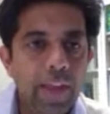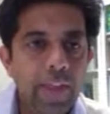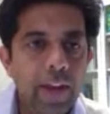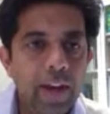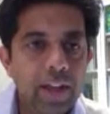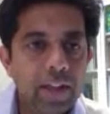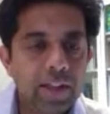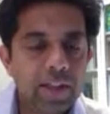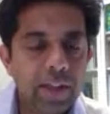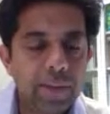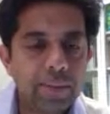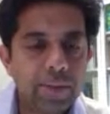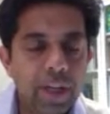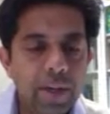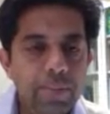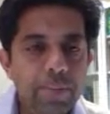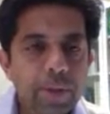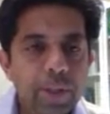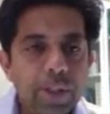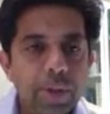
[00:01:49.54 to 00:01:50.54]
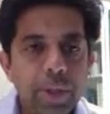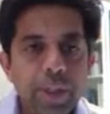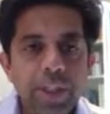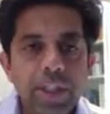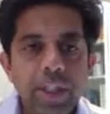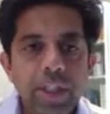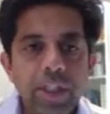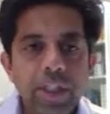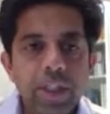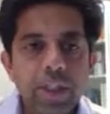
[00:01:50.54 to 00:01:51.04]
And then in September
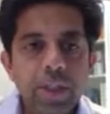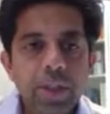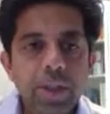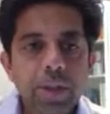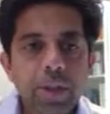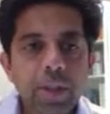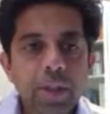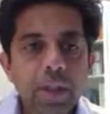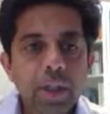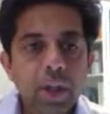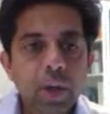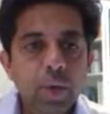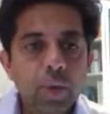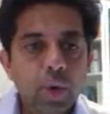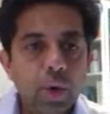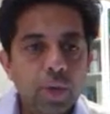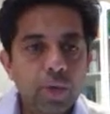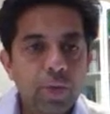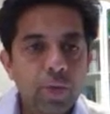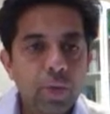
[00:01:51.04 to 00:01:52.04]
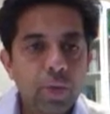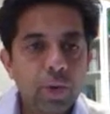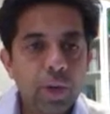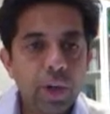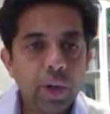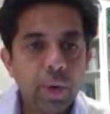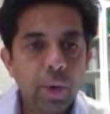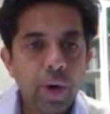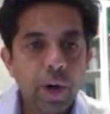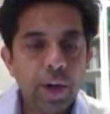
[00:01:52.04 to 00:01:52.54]
22, Roquefort
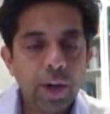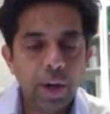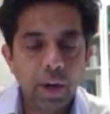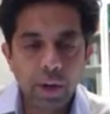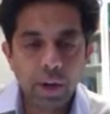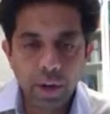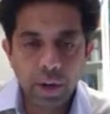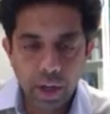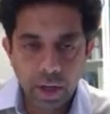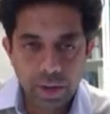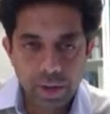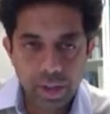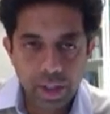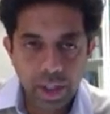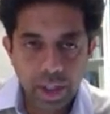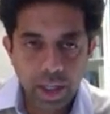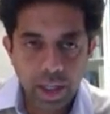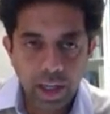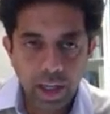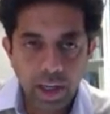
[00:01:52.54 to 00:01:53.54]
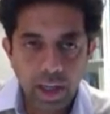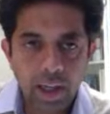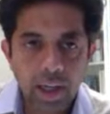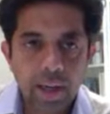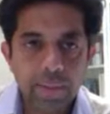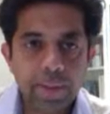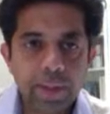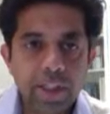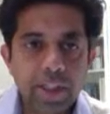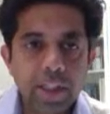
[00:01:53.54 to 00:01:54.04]
acquired Oncogeni
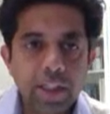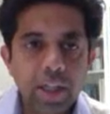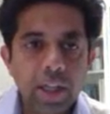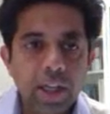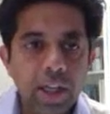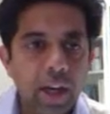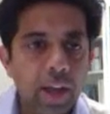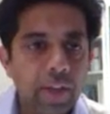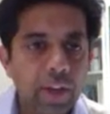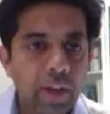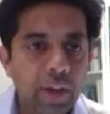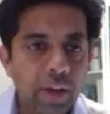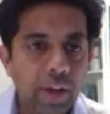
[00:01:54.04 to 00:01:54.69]
Limited, another